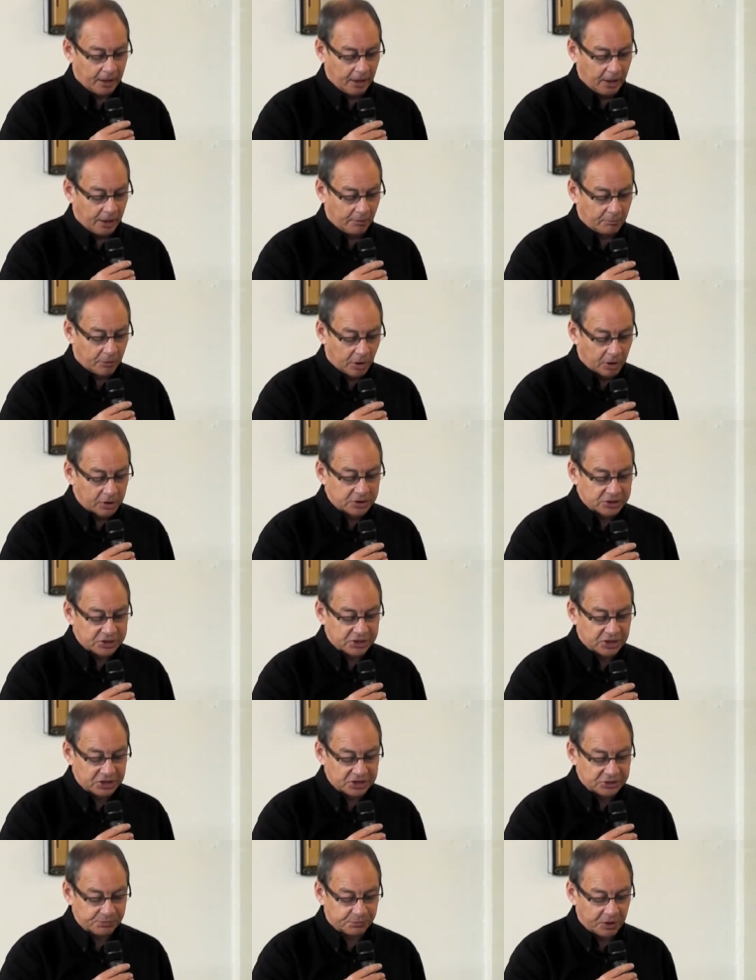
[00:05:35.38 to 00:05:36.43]
amongst
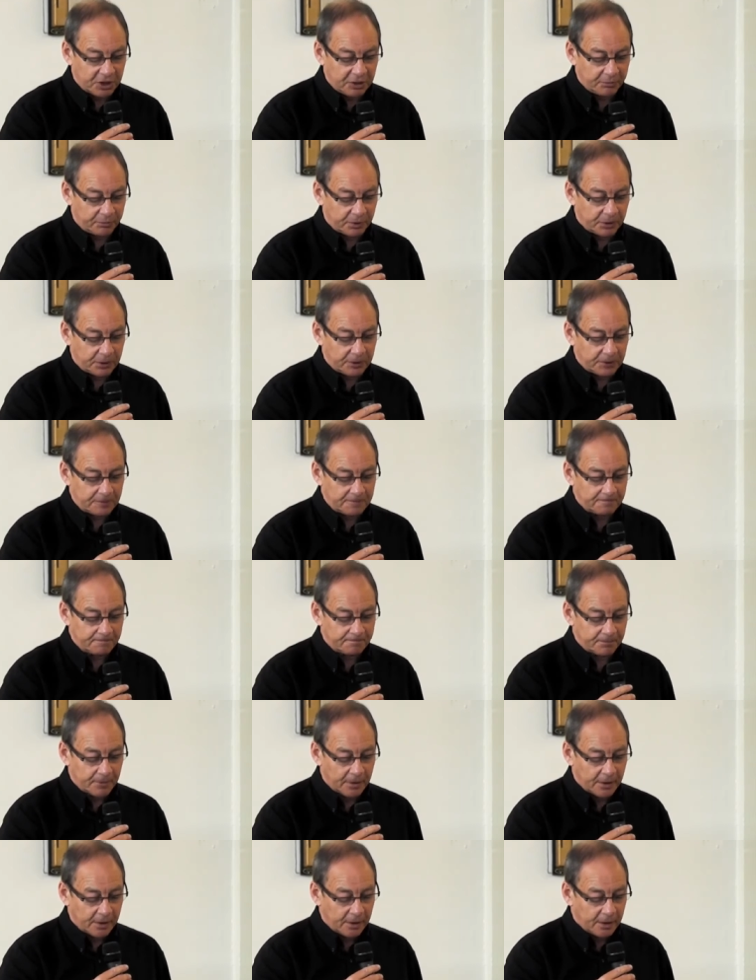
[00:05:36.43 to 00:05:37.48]
his people.
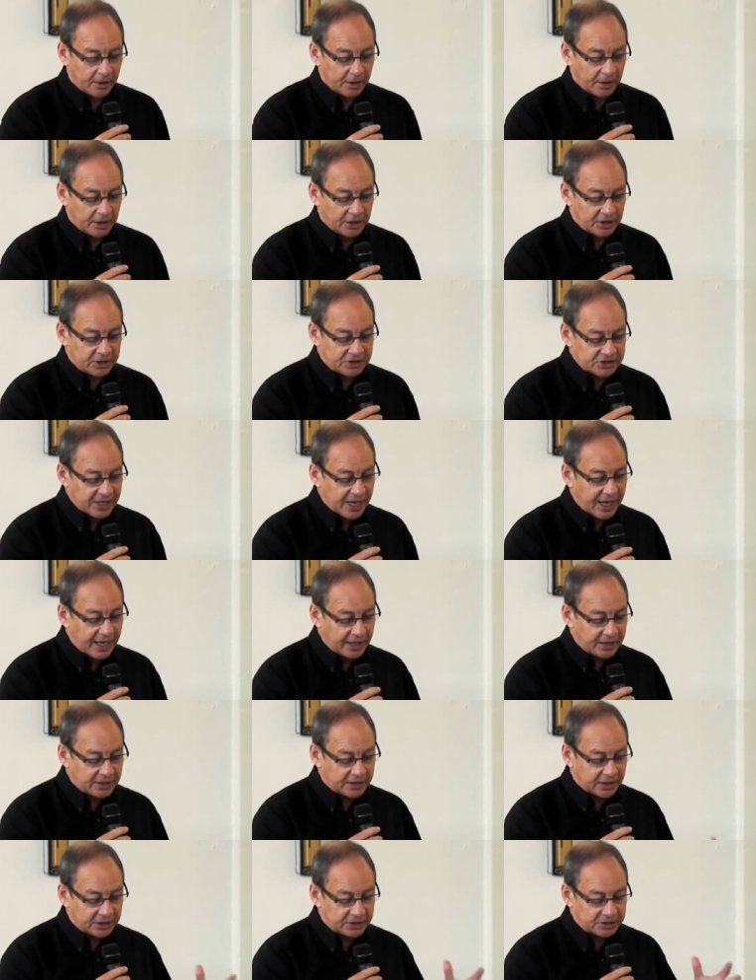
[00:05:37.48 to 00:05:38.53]
He
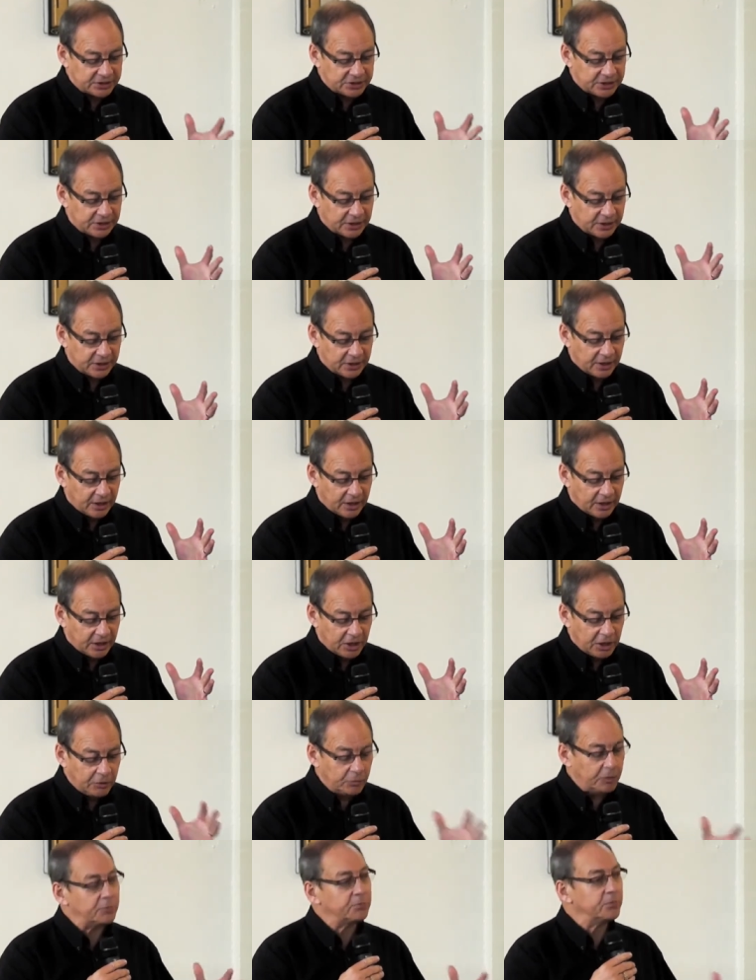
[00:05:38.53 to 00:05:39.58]
said that
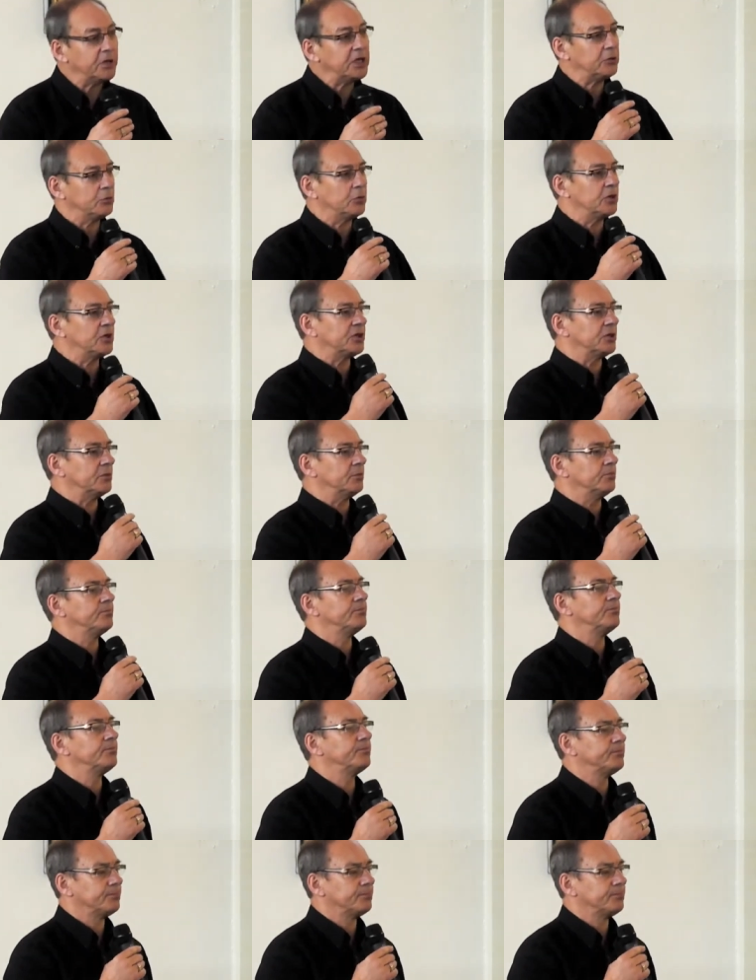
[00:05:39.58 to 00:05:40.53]
he would meet with them.